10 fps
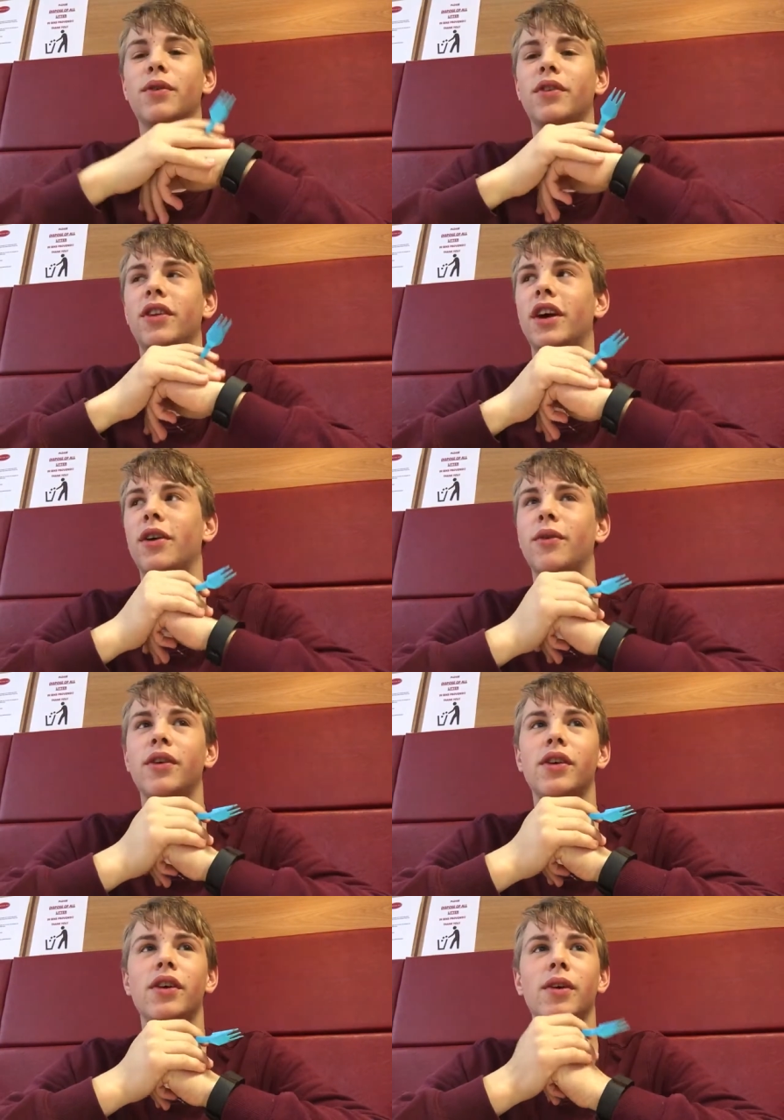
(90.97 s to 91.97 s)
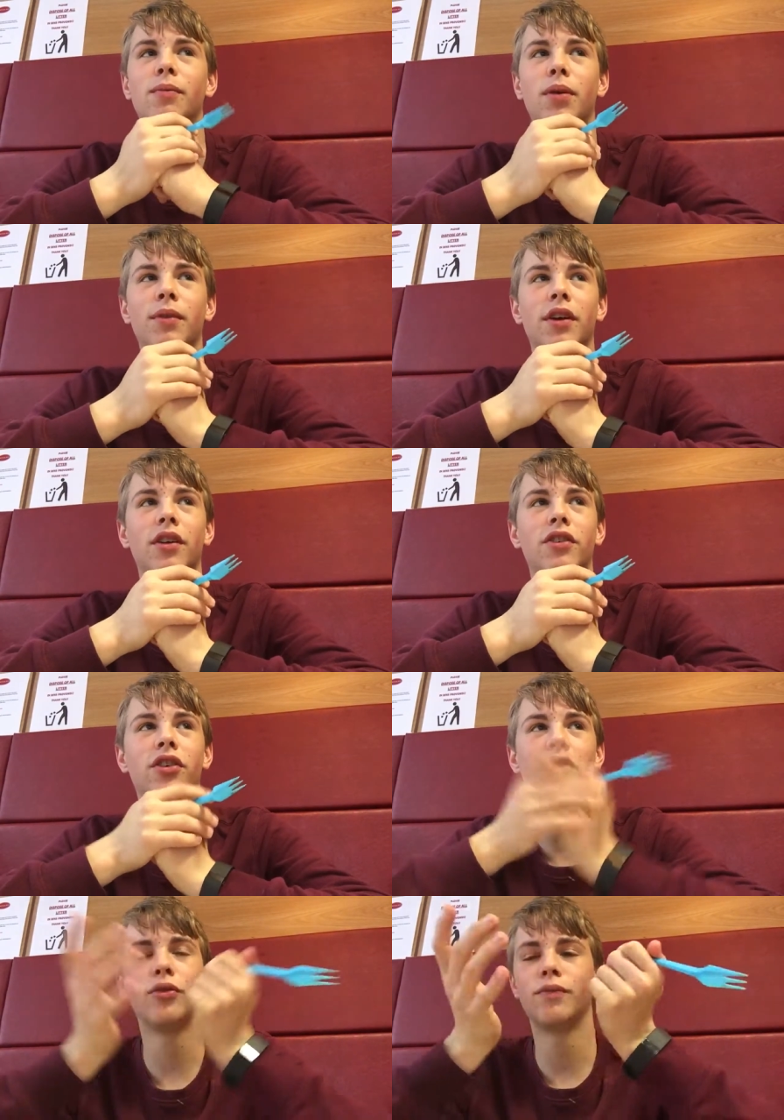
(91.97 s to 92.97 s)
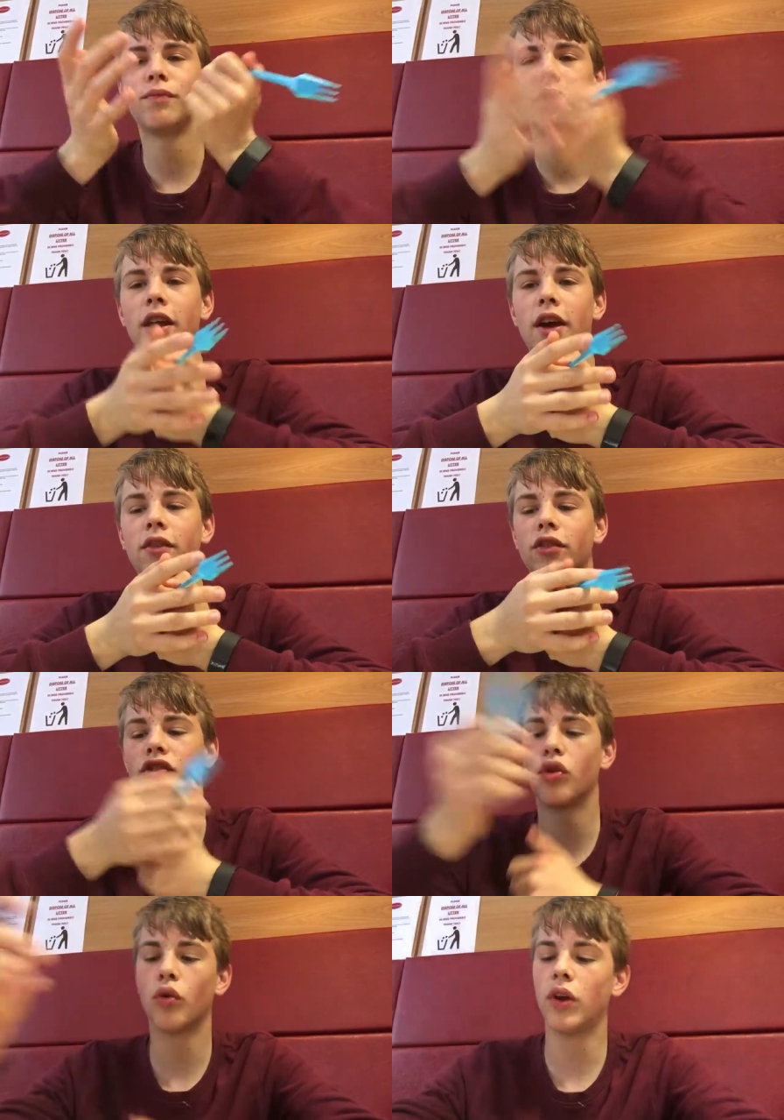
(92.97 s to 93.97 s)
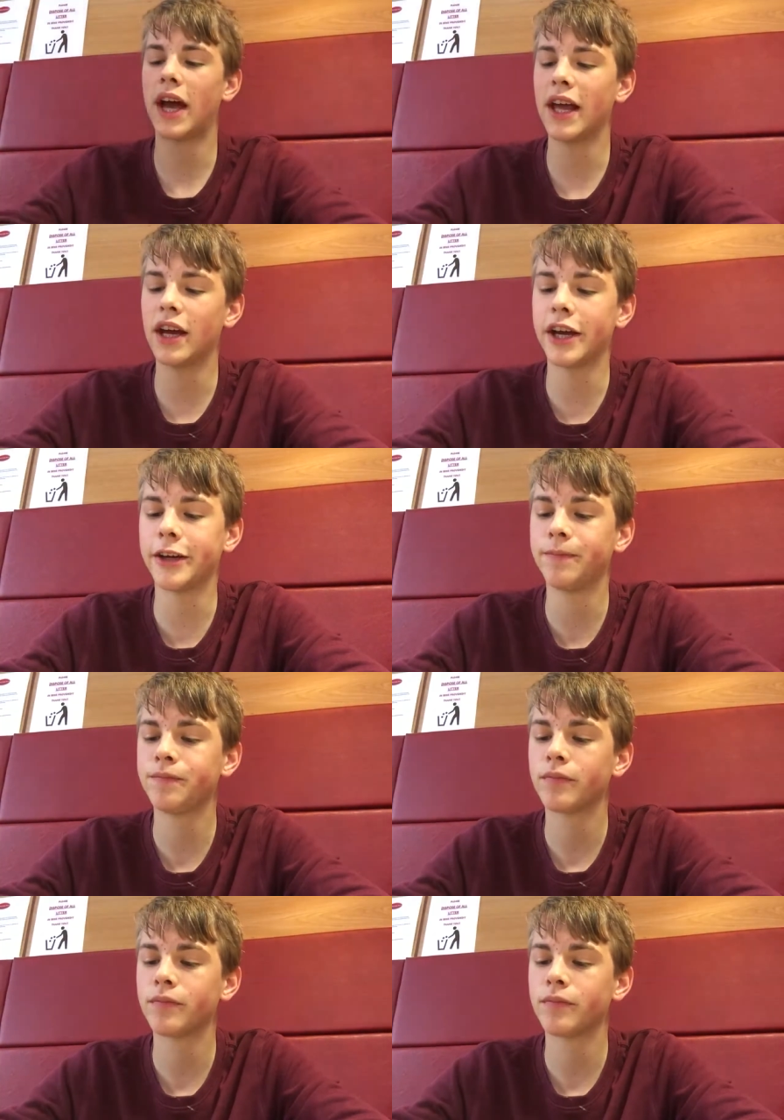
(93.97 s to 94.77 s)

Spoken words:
But you know, probably gonna do another tour later